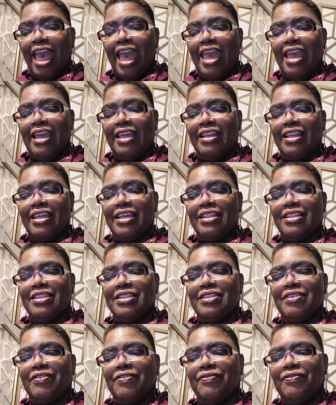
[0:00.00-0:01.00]
And
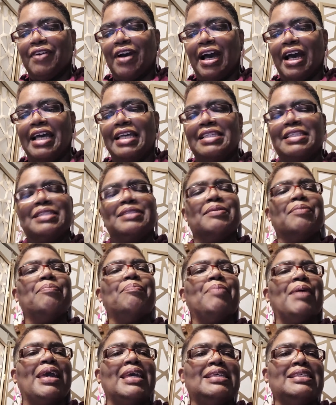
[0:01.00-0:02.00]
it defines the
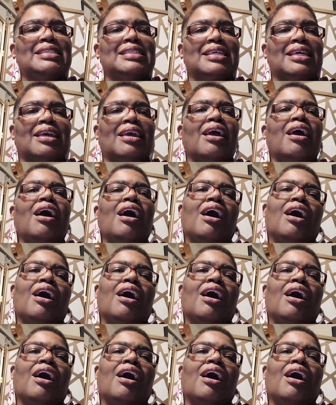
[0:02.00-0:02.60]
basic